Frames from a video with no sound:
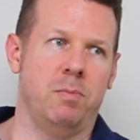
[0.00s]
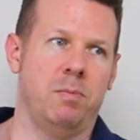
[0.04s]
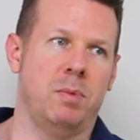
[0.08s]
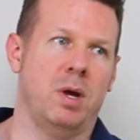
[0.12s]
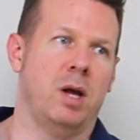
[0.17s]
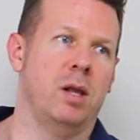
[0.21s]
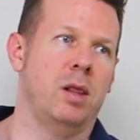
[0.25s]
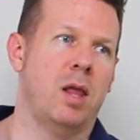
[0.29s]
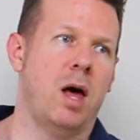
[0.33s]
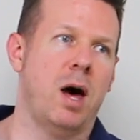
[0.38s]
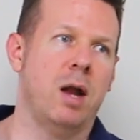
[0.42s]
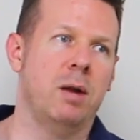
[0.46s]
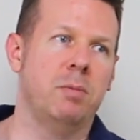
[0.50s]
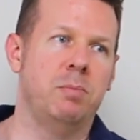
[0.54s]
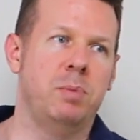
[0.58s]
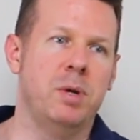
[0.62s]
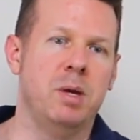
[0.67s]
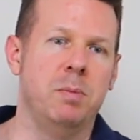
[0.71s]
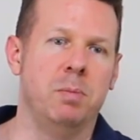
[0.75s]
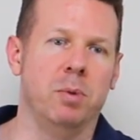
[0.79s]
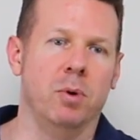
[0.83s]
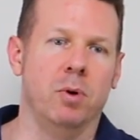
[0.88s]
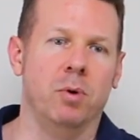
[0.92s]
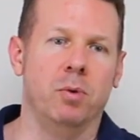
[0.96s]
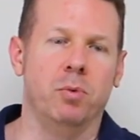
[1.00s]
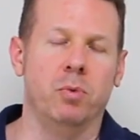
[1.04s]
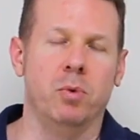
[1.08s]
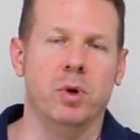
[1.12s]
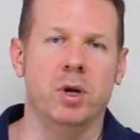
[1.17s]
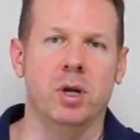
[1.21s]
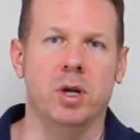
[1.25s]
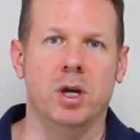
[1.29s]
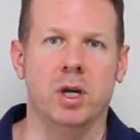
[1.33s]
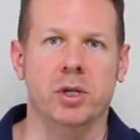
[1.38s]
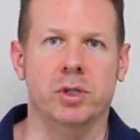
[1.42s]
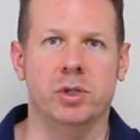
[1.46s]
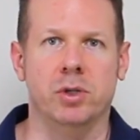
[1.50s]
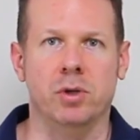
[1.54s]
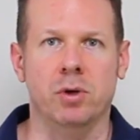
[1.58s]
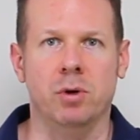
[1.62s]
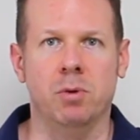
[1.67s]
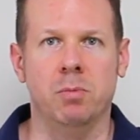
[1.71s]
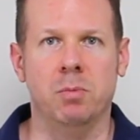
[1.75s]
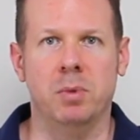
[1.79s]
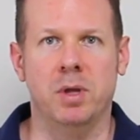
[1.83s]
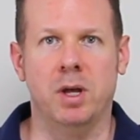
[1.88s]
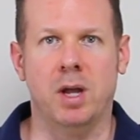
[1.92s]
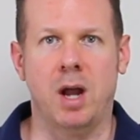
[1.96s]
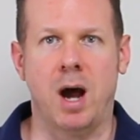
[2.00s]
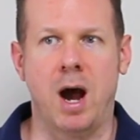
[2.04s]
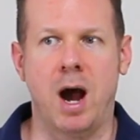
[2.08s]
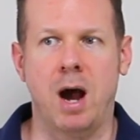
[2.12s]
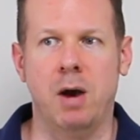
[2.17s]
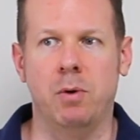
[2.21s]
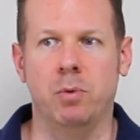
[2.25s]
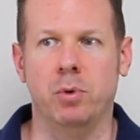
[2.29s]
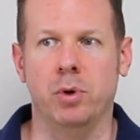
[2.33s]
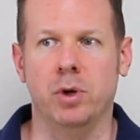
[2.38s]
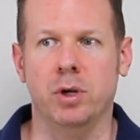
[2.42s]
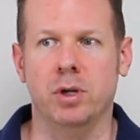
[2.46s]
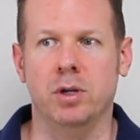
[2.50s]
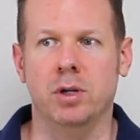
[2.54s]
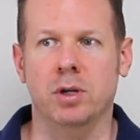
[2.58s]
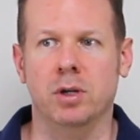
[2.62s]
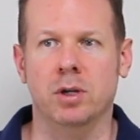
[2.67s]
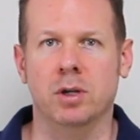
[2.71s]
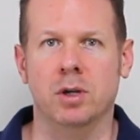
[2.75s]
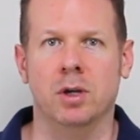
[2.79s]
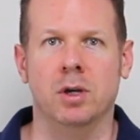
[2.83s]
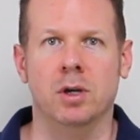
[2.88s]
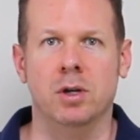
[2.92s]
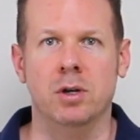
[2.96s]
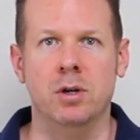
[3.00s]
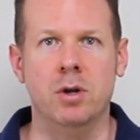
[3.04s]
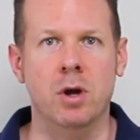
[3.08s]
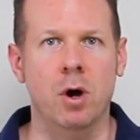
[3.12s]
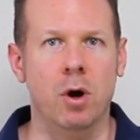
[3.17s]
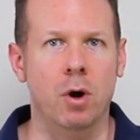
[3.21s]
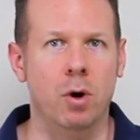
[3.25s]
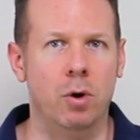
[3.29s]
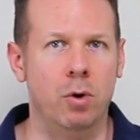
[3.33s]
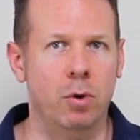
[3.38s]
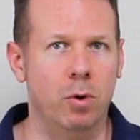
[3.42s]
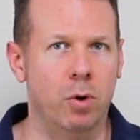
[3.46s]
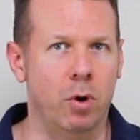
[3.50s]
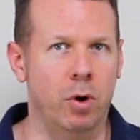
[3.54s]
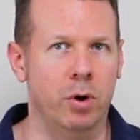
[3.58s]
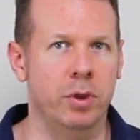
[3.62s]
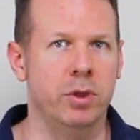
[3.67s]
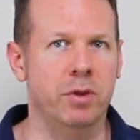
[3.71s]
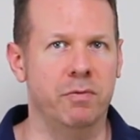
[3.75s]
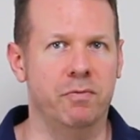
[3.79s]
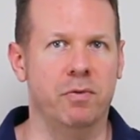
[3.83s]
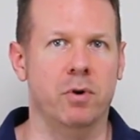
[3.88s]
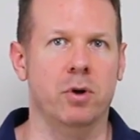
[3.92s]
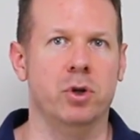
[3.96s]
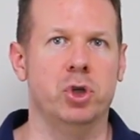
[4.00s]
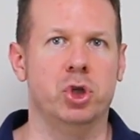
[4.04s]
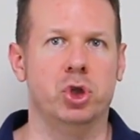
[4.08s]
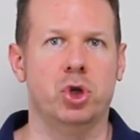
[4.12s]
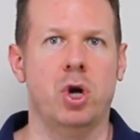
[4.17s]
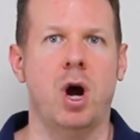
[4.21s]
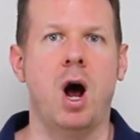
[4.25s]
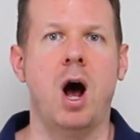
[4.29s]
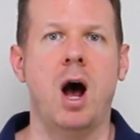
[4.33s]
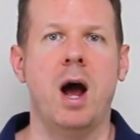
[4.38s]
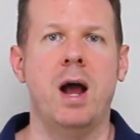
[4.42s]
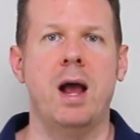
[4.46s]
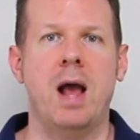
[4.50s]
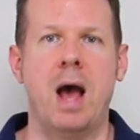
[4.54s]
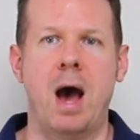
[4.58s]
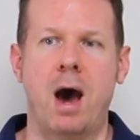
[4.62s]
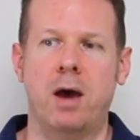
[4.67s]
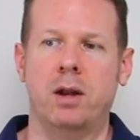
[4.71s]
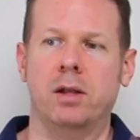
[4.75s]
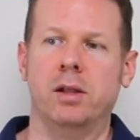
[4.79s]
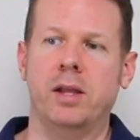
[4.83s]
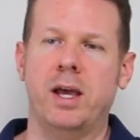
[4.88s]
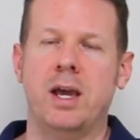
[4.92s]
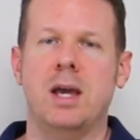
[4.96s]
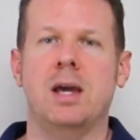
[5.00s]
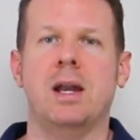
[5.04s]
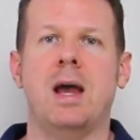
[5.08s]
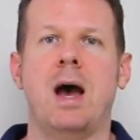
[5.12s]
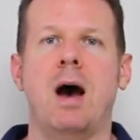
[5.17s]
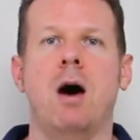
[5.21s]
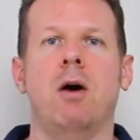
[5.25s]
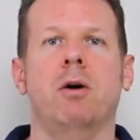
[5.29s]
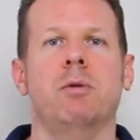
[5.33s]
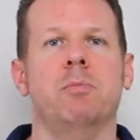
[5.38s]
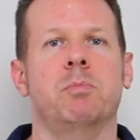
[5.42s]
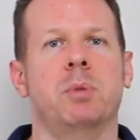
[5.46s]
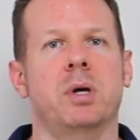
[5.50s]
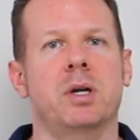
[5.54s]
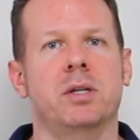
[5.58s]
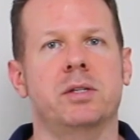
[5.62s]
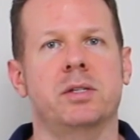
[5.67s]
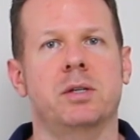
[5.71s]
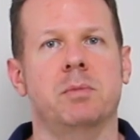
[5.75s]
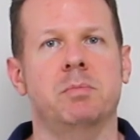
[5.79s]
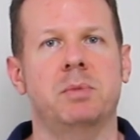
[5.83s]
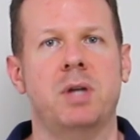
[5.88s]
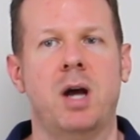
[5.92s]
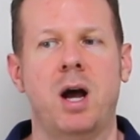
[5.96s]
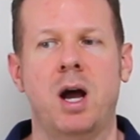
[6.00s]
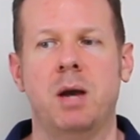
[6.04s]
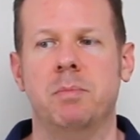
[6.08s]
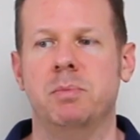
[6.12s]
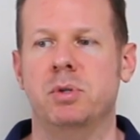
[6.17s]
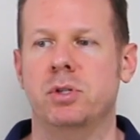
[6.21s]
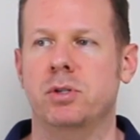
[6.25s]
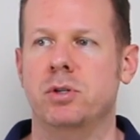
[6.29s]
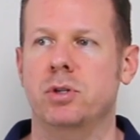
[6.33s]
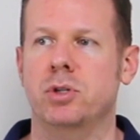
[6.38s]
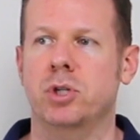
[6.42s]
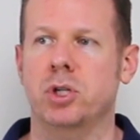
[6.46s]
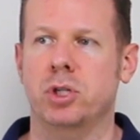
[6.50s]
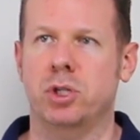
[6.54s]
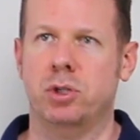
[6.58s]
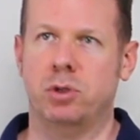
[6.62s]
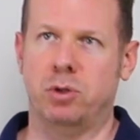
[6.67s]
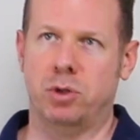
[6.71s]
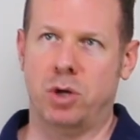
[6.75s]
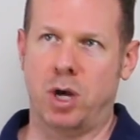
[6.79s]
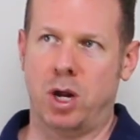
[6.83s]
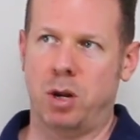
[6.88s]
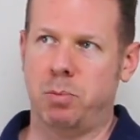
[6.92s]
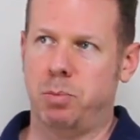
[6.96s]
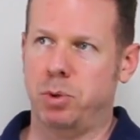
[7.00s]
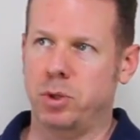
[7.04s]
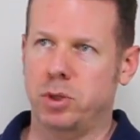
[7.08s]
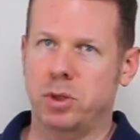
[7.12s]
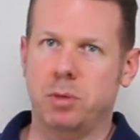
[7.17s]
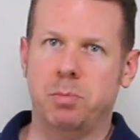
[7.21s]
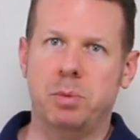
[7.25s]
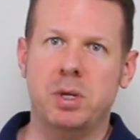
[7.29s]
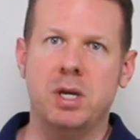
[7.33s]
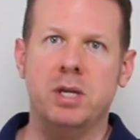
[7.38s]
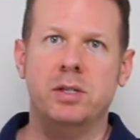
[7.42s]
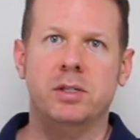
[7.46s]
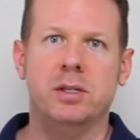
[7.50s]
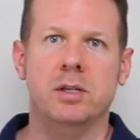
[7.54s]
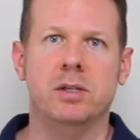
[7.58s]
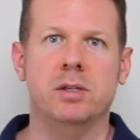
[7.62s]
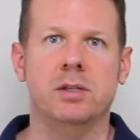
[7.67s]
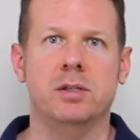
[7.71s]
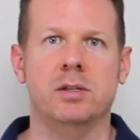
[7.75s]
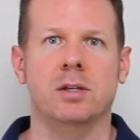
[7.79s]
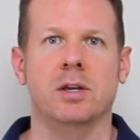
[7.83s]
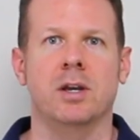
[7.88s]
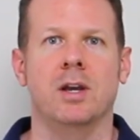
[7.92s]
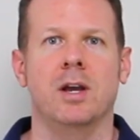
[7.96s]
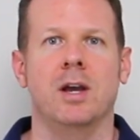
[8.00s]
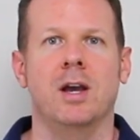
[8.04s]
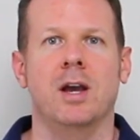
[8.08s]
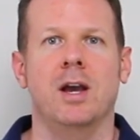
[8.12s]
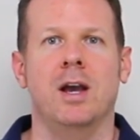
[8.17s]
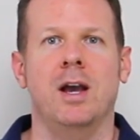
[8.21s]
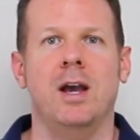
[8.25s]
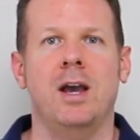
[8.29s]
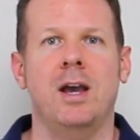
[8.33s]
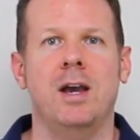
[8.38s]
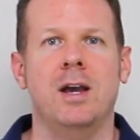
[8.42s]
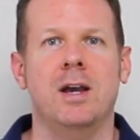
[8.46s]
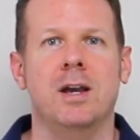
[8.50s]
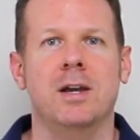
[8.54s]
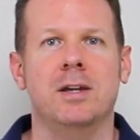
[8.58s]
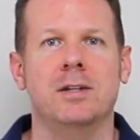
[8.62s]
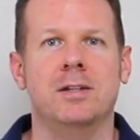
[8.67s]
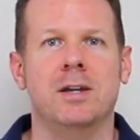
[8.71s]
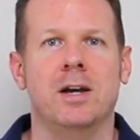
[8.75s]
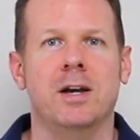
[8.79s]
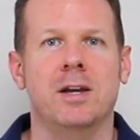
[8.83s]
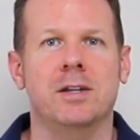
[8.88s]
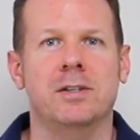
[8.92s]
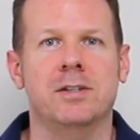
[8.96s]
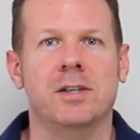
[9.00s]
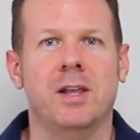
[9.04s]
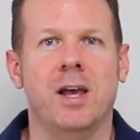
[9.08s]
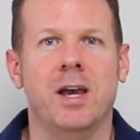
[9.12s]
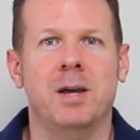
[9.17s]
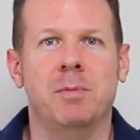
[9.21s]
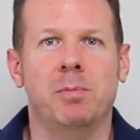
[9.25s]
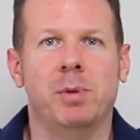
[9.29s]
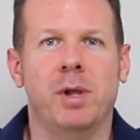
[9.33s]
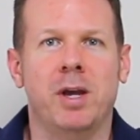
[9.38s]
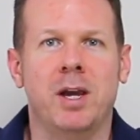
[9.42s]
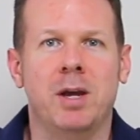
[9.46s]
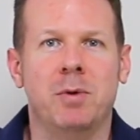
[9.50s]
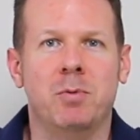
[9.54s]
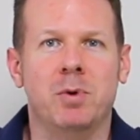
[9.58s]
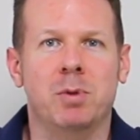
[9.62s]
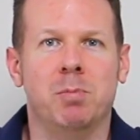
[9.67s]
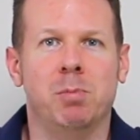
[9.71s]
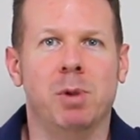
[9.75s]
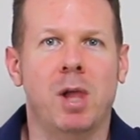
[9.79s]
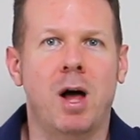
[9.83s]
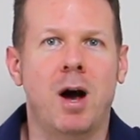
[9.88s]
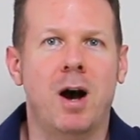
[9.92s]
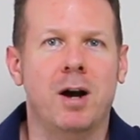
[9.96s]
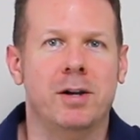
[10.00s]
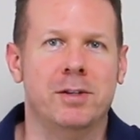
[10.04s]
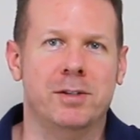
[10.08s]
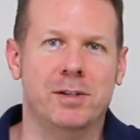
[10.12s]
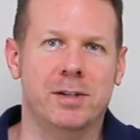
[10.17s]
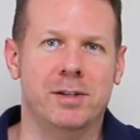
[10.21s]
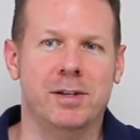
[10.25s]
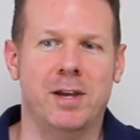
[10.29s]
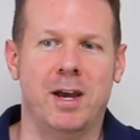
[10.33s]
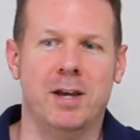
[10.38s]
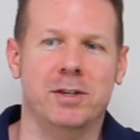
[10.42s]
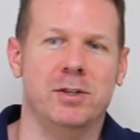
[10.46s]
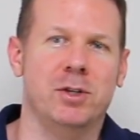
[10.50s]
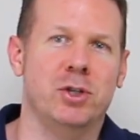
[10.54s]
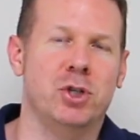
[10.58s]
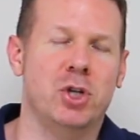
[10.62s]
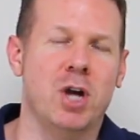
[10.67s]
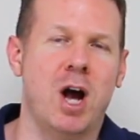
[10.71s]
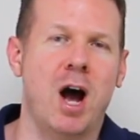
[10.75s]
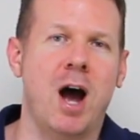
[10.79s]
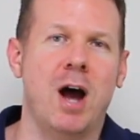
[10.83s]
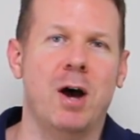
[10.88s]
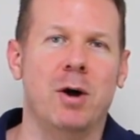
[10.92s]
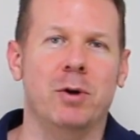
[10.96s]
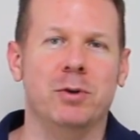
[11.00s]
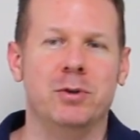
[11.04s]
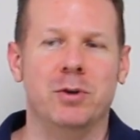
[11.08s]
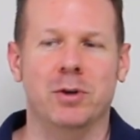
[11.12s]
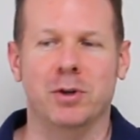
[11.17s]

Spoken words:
A lot of people would assume that I would know on the first try how to lay it out, but sometimes you just kind of put the pieces, and it's like playing with blocks as a child.